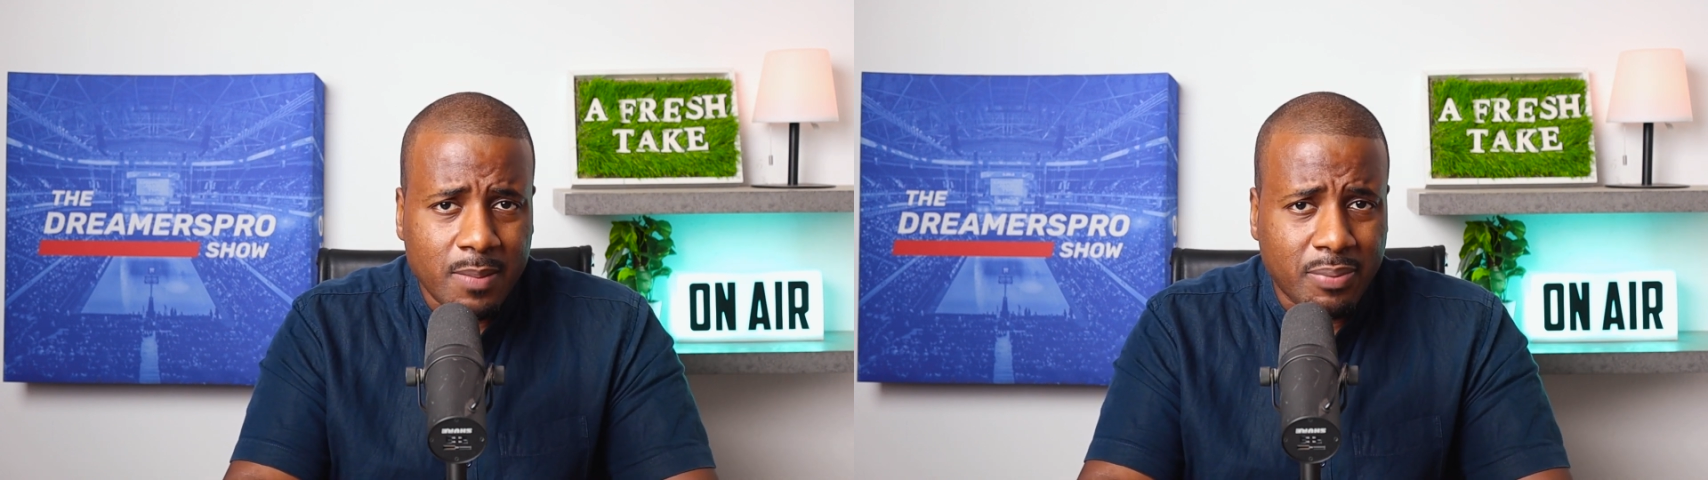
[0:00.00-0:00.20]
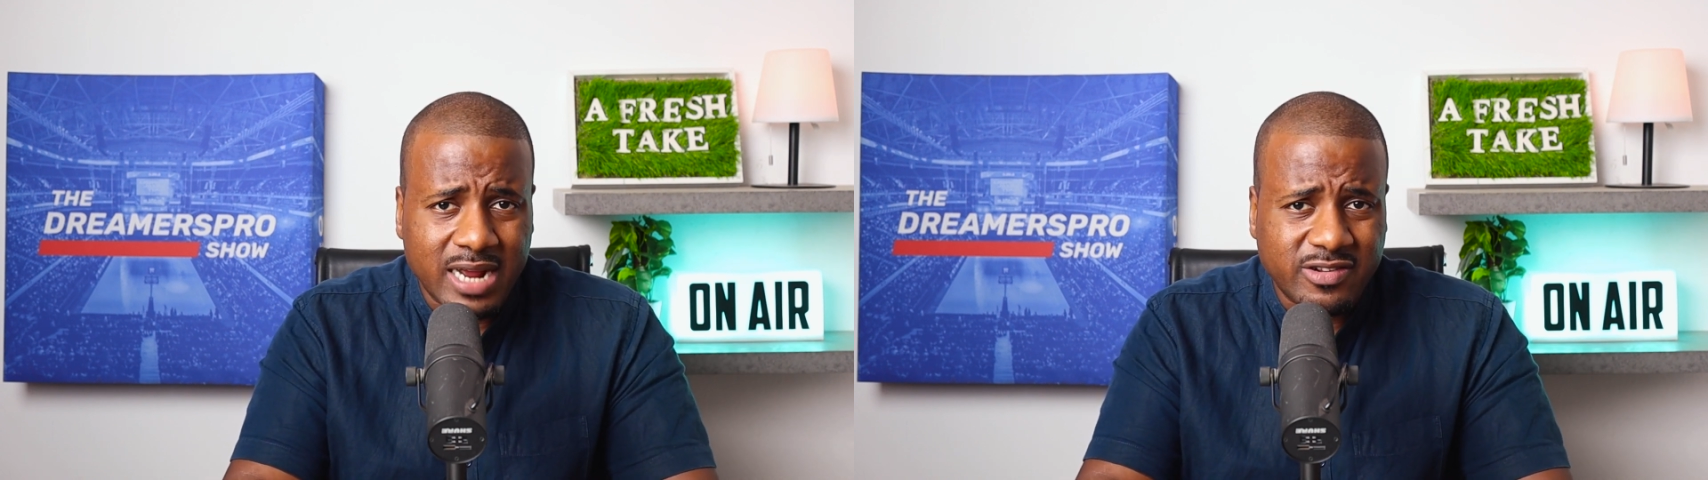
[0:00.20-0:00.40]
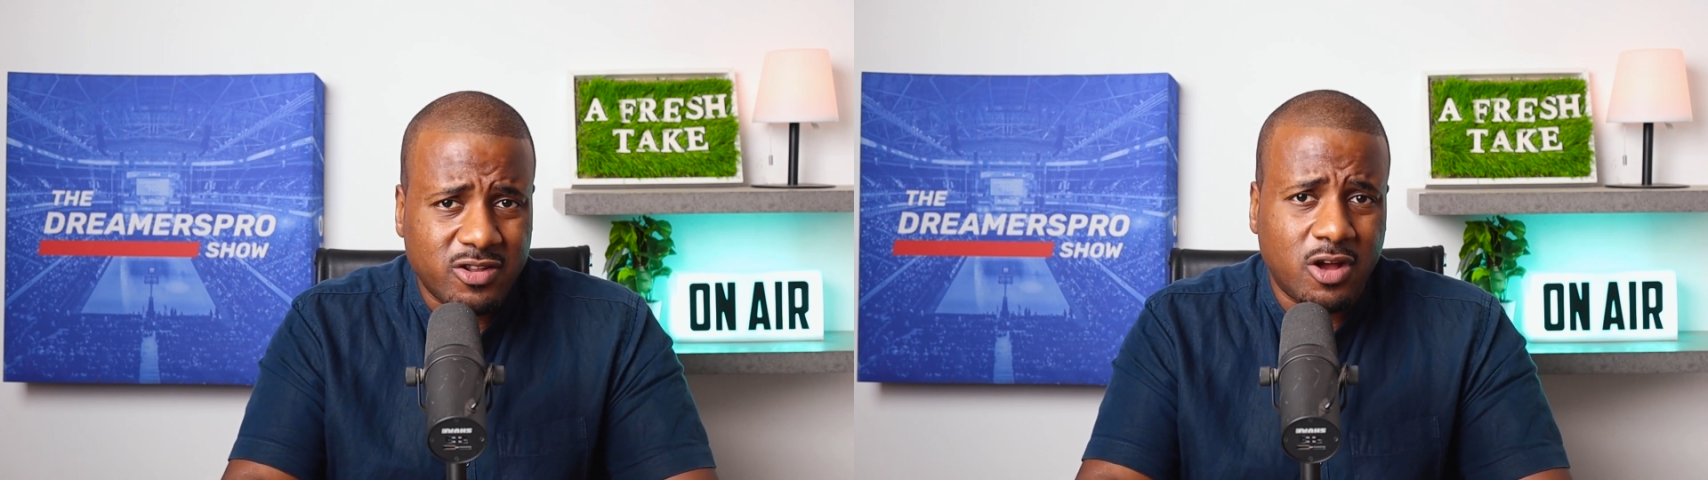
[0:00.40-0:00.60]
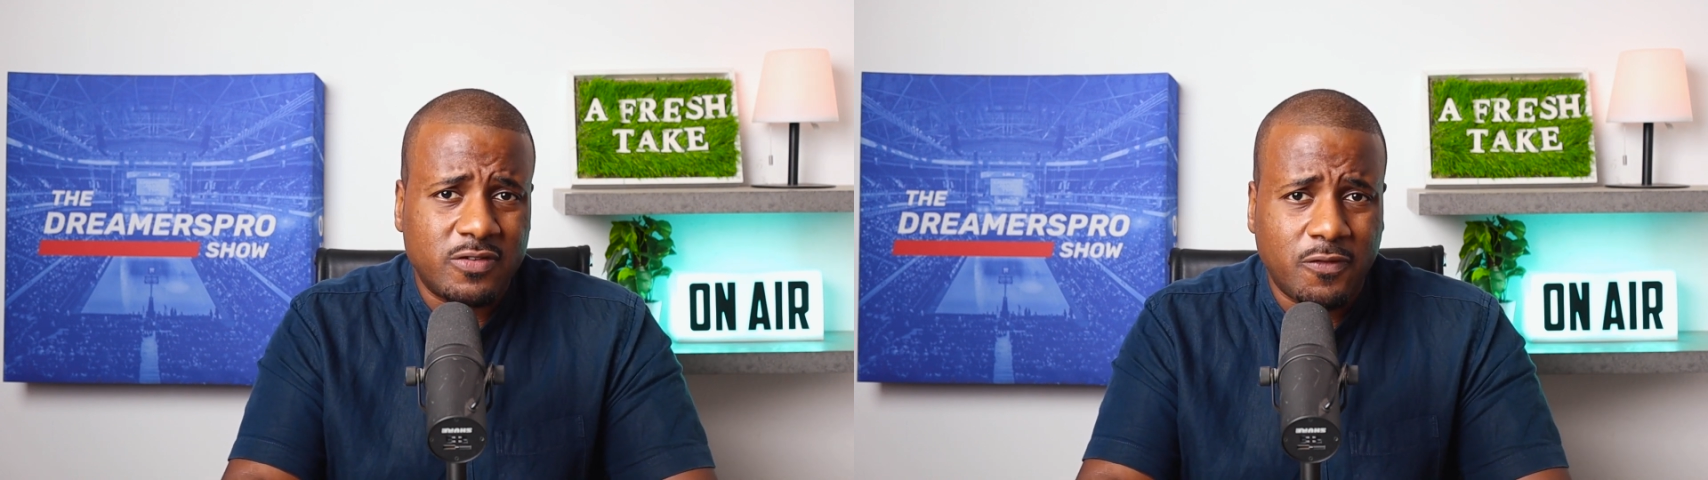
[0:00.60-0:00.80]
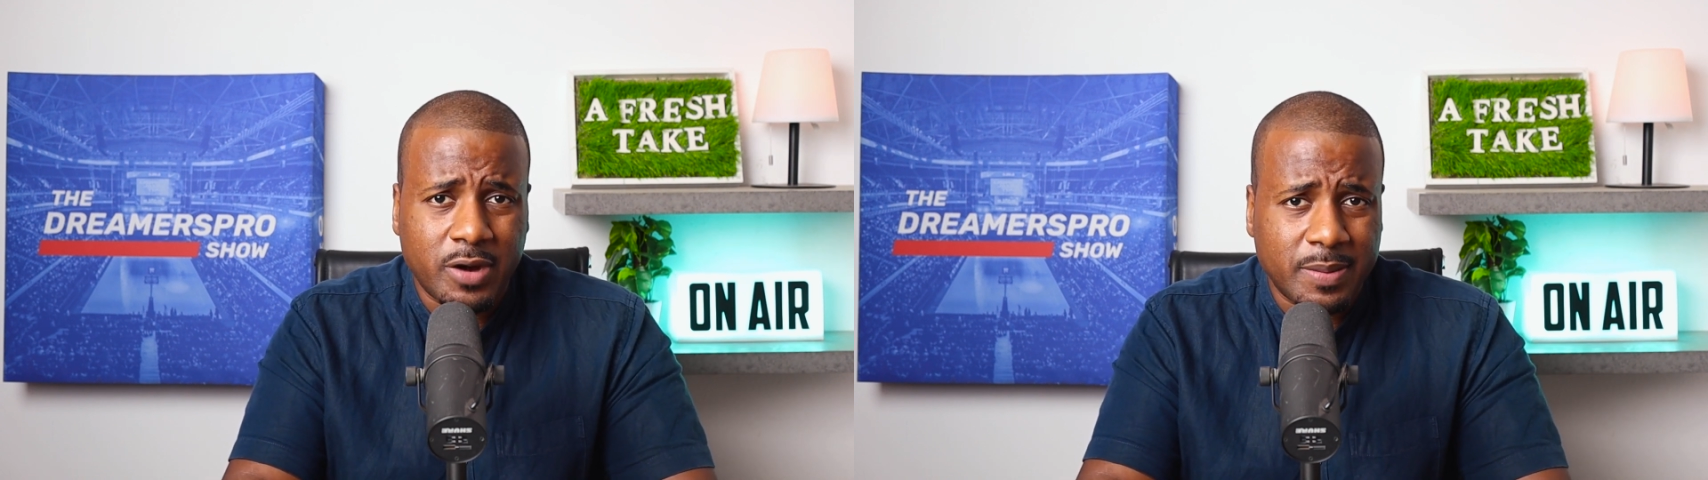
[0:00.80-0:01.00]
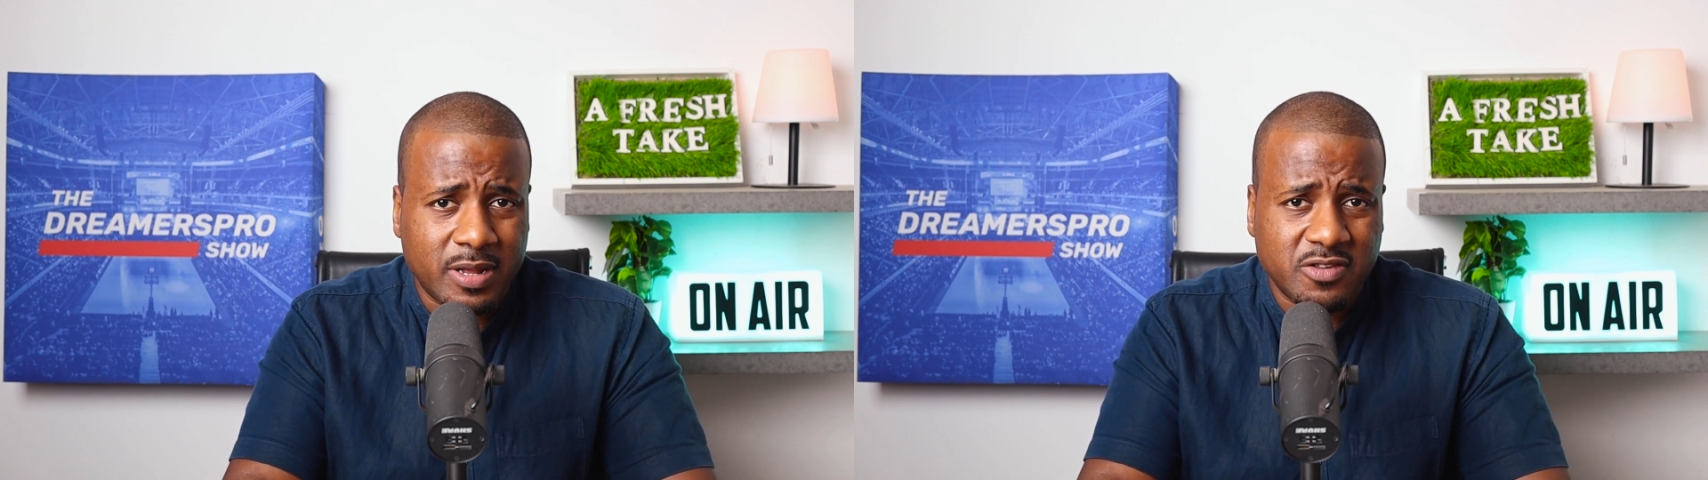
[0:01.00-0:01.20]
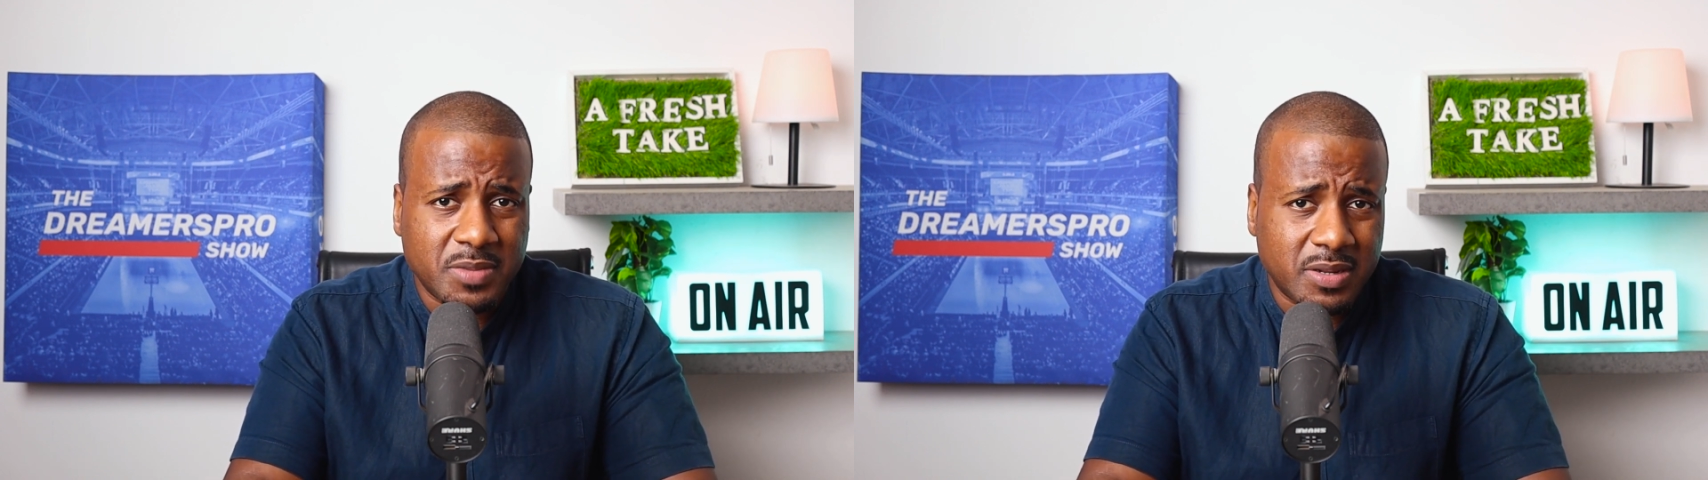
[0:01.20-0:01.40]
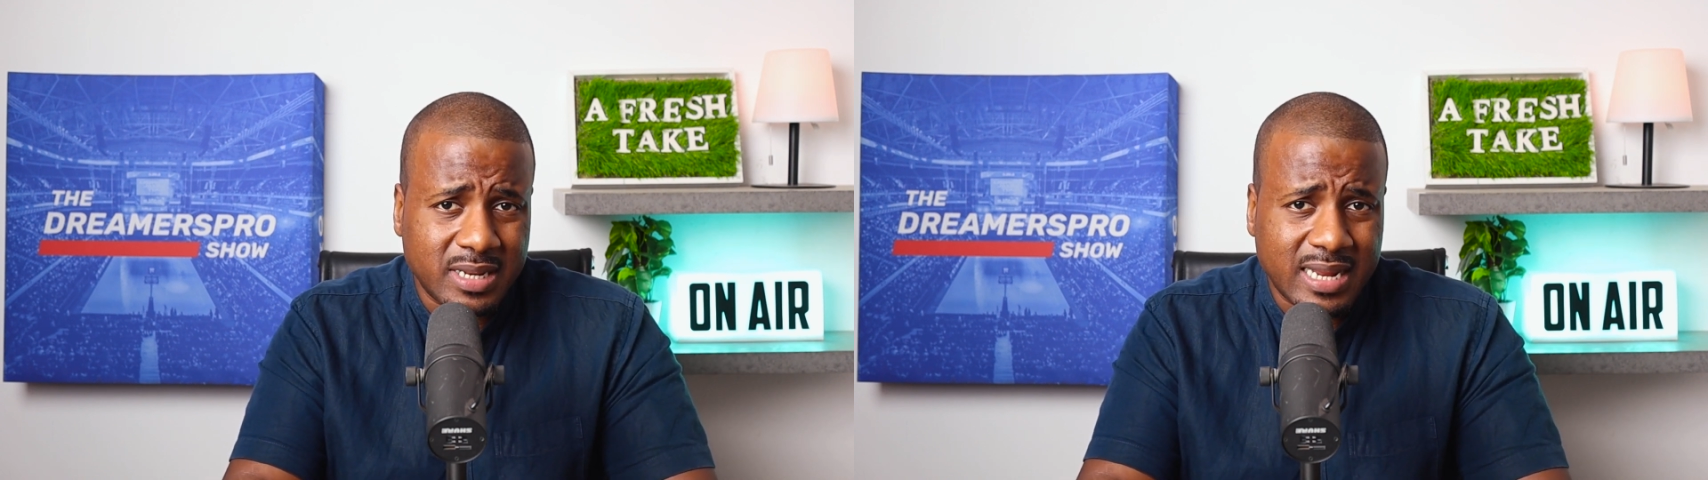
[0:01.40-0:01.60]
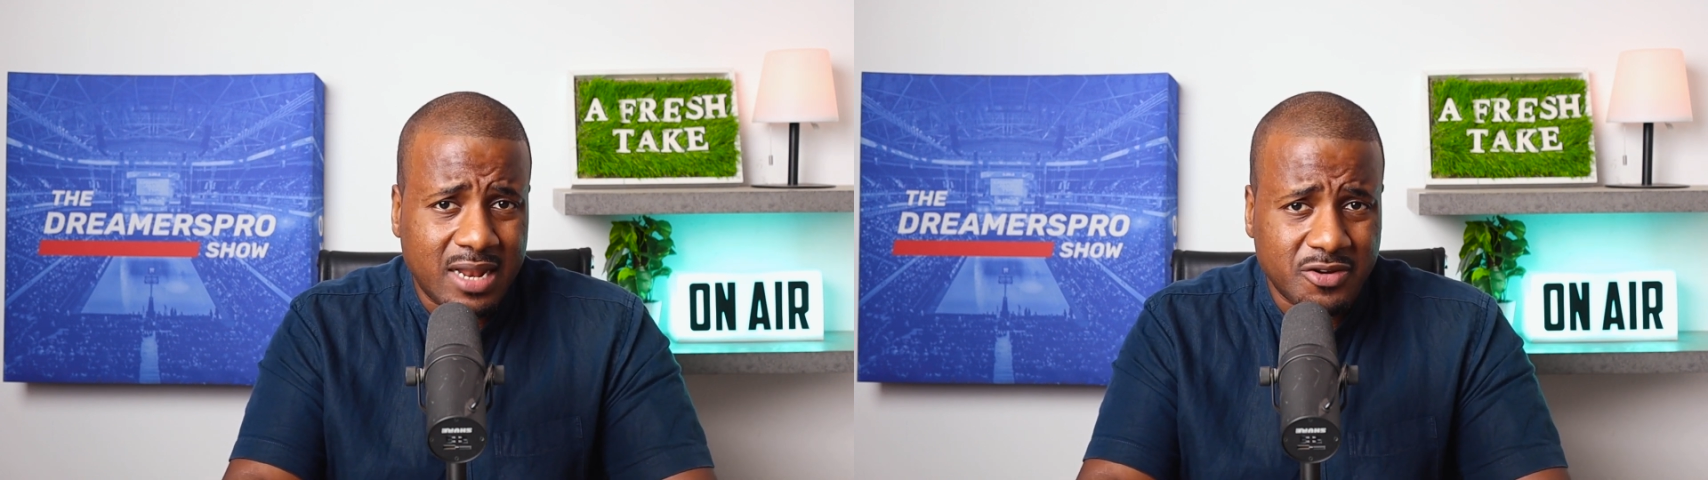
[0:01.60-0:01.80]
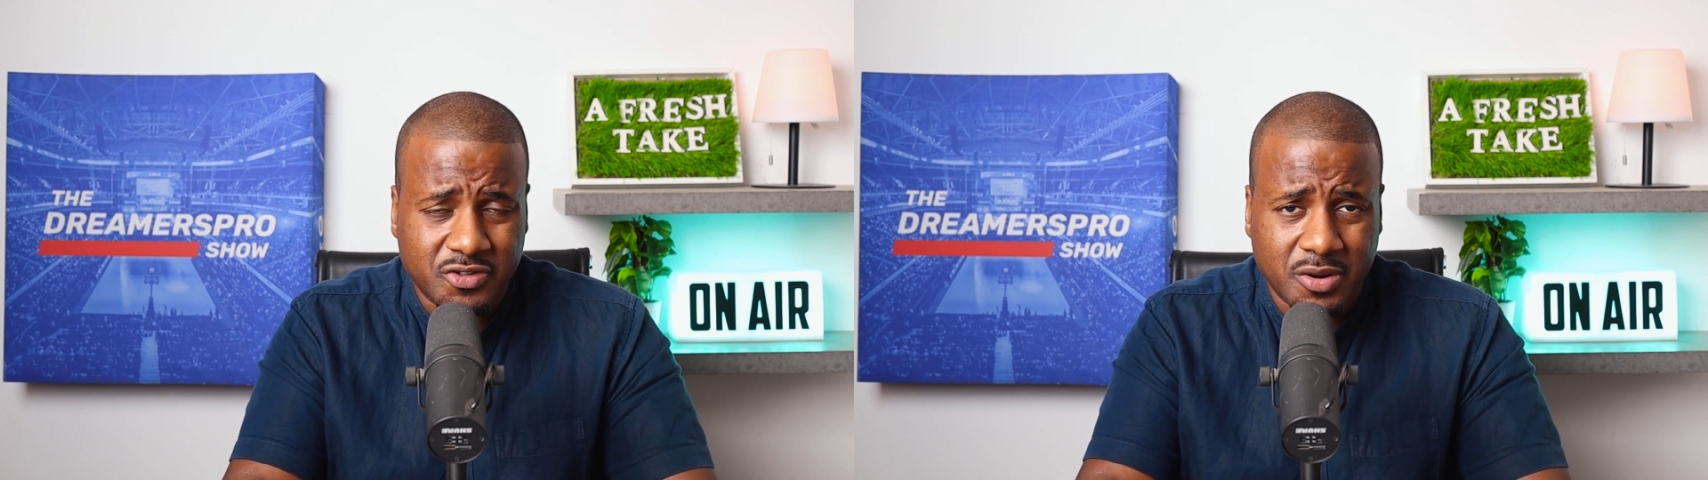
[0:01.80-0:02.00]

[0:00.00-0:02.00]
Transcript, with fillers: Probably just lost forty plus million dollars,